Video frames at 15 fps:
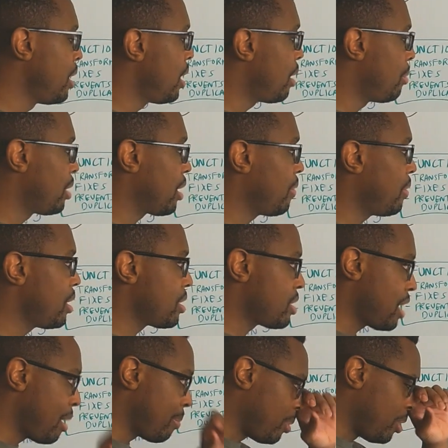I'm going to give you an
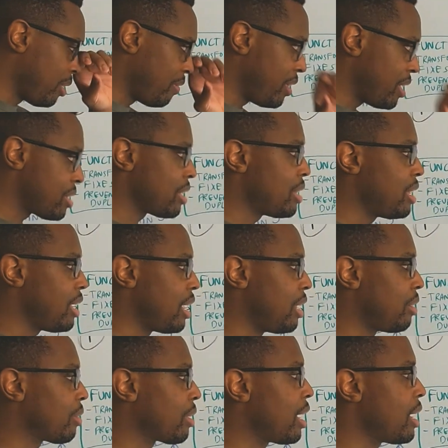example of this at the end,
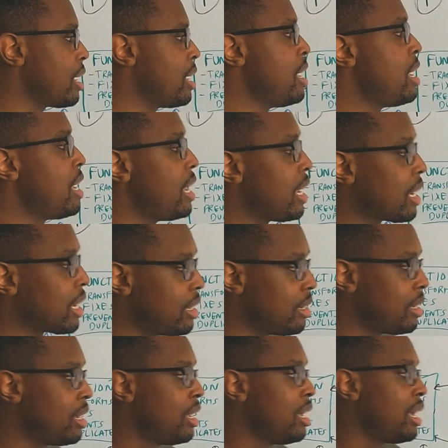okay?
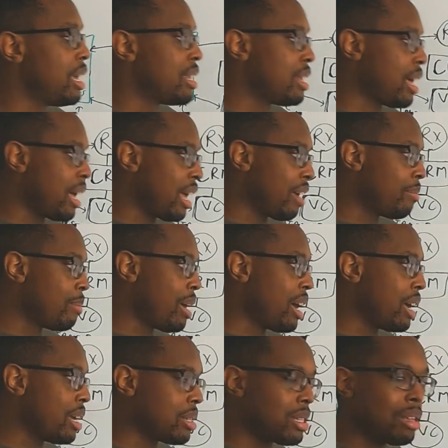I have
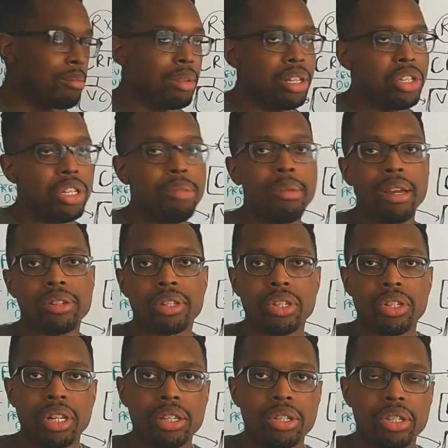mine send me Gmail
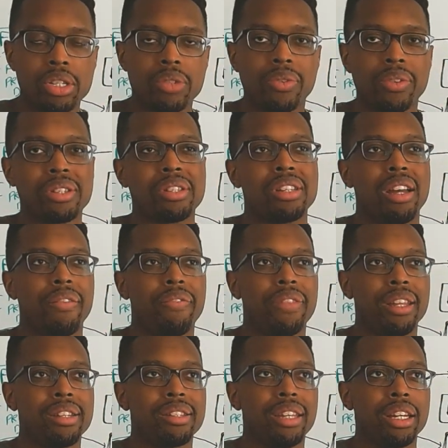suggestions for the stuff
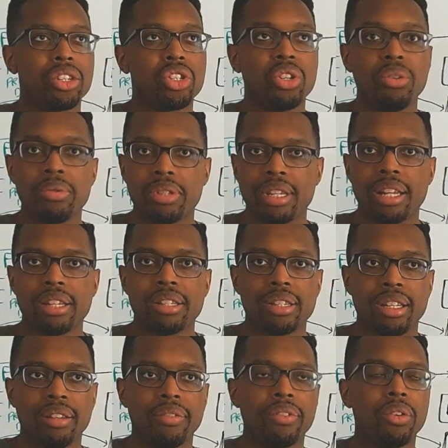that's like too
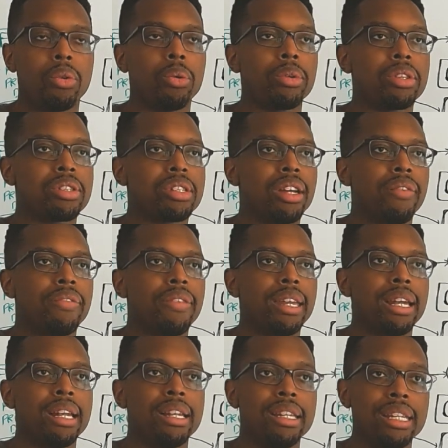sensitive or the stuff that
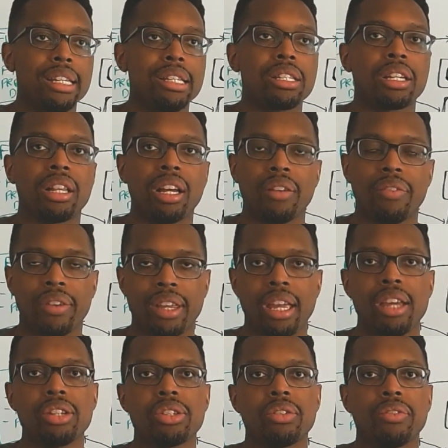it needs
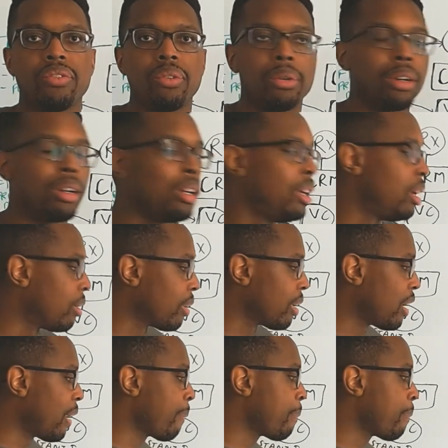clarification for, okay?